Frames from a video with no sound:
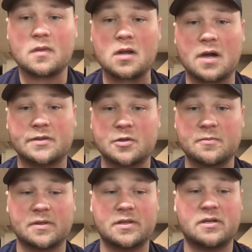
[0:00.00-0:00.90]
I do
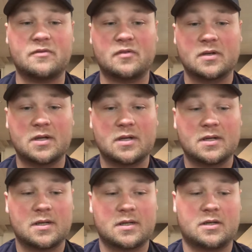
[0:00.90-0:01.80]
believe,
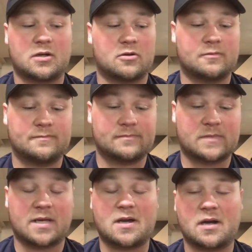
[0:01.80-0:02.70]
you know,
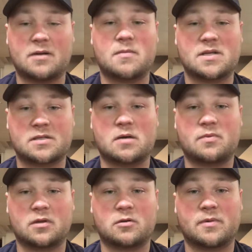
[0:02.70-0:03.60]
they kind of messed up
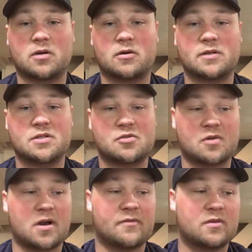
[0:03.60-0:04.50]
a little bit on this
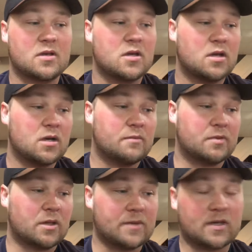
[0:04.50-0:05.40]
draft.
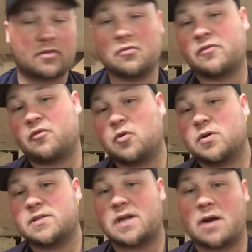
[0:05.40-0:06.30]
But let me get through the
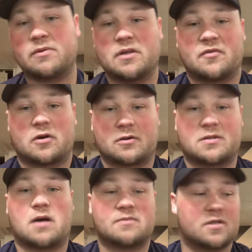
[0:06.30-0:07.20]
forwards that I believe are their
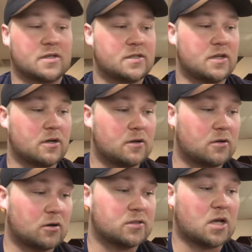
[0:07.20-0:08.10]
top six here,
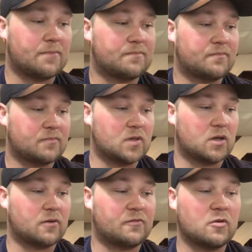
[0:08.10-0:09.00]
or top, you
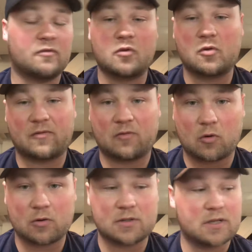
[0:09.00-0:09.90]
know, few, few
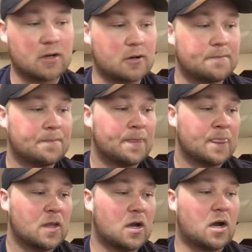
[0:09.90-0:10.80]
forwards here.
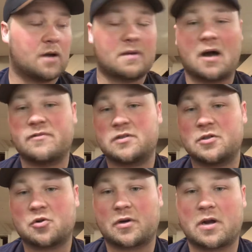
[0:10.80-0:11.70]
Um,
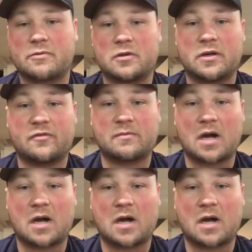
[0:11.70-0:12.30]
obviously, Jordan Eberle from the